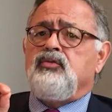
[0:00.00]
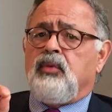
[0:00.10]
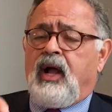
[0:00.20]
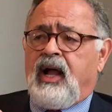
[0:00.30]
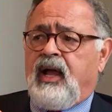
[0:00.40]

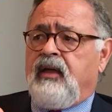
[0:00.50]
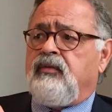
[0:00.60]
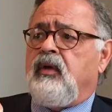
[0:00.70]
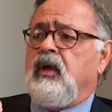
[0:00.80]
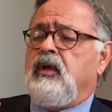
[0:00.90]

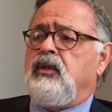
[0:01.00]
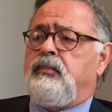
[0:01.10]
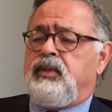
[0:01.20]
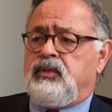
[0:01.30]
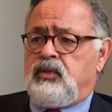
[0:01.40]
drive the
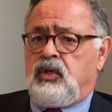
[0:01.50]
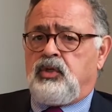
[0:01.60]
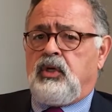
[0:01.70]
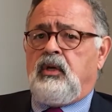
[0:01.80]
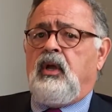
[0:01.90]

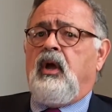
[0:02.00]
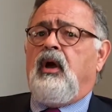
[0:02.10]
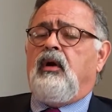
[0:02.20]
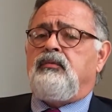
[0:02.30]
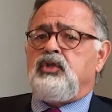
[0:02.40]
position
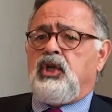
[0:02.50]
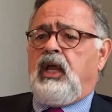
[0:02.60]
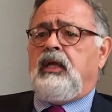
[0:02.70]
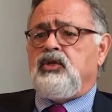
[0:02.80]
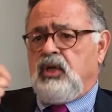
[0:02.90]
of
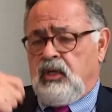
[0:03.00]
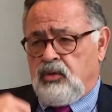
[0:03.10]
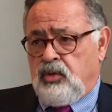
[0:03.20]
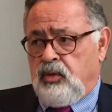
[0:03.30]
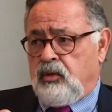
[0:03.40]
change
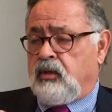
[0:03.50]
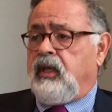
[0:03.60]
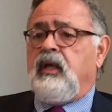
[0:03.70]
internally.